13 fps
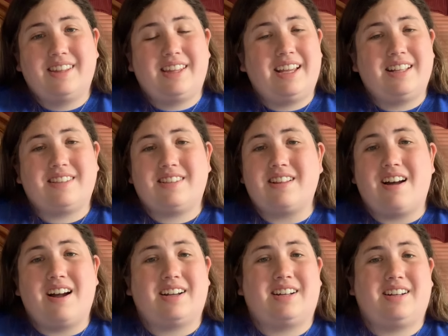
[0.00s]
It's
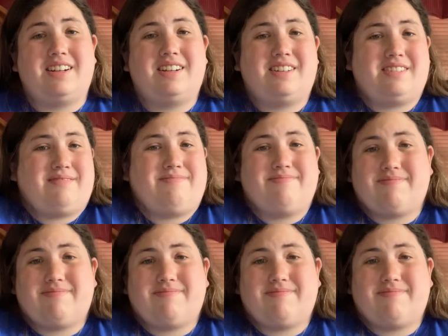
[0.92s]
not gonna,